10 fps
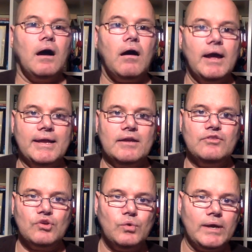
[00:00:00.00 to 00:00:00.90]
I can
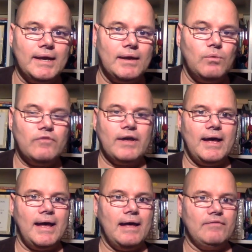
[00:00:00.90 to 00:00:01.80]
do it
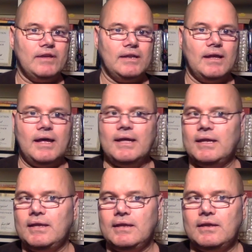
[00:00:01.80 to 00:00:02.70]
without having
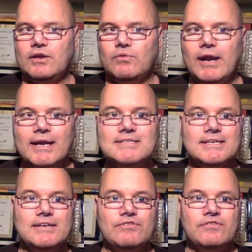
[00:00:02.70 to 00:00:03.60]
a
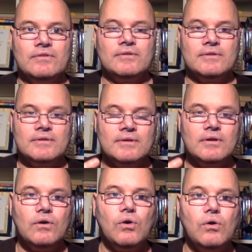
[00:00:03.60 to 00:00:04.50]
corrective
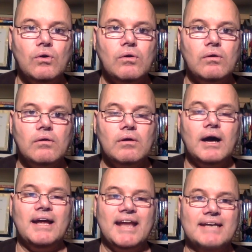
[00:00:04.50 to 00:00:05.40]
or
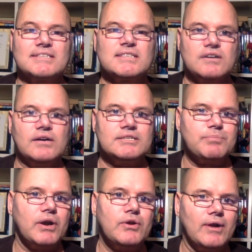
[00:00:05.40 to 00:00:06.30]
an exercise
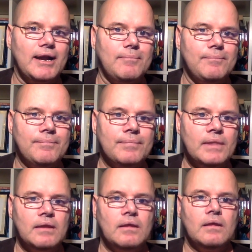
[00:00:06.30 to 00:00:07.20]

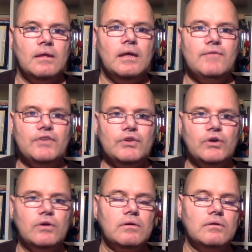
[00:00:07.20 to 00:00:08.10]
program. If you're
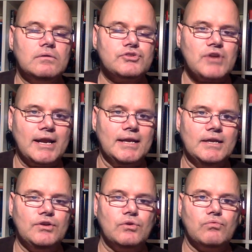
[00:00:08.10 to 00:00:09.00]
not
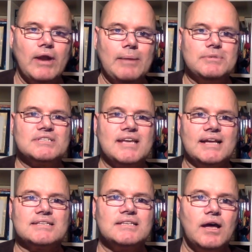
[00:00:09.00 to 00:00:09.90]
tracking your reps,
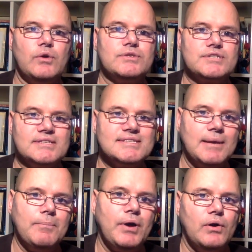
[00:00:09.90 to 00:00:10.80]
sets, loads, and
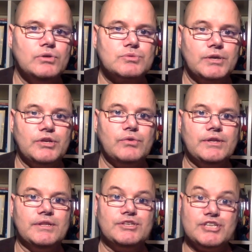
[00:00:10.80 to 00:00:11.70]
tempos when you're
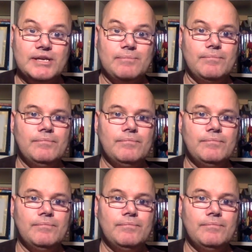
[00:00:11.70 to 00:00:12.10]
in the gym,